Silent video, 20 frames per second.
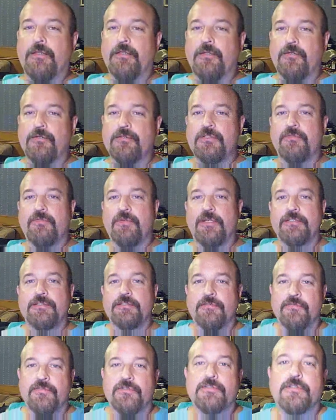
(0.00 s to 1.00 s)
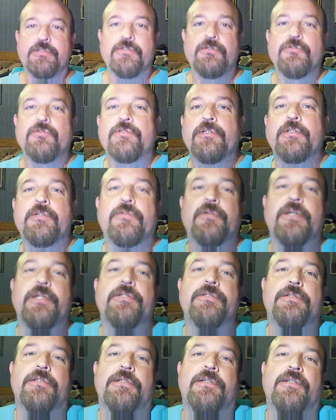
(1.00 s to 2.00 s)
those of us of a certain
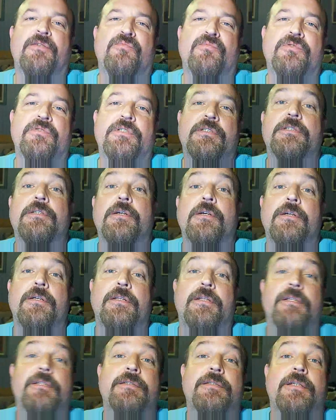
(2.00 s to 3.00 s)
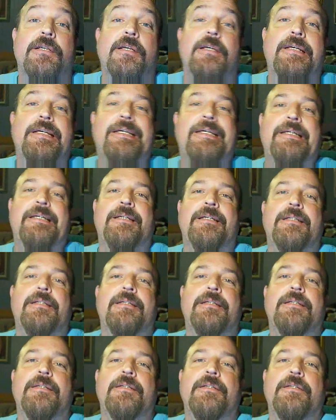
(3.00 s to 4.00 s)
generation, and we'll just call this,
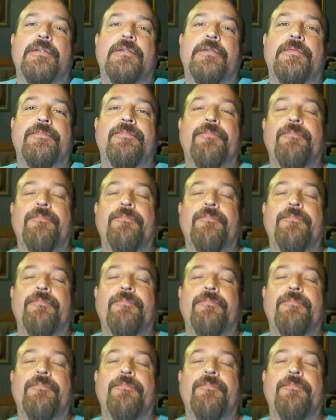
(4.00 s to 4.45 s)
you know,